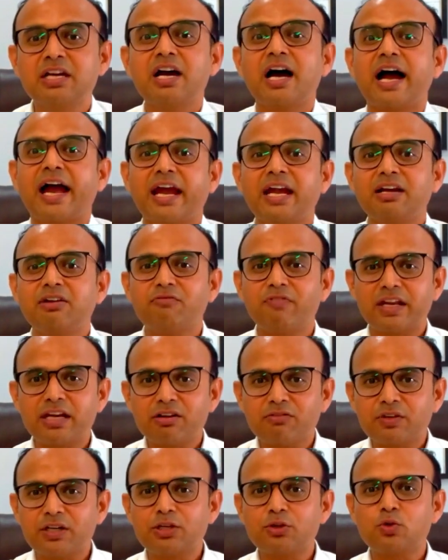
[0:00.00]
and
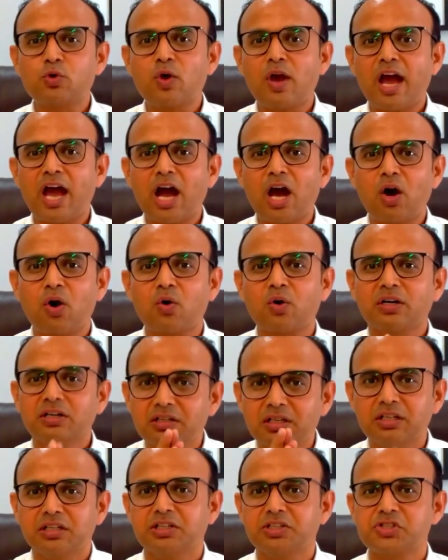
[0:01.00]
whenever you have
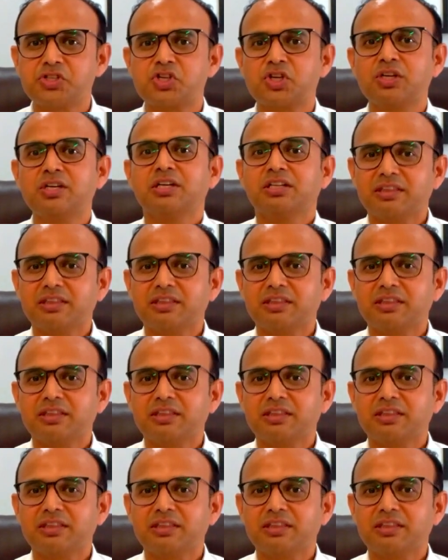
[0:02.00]
urge,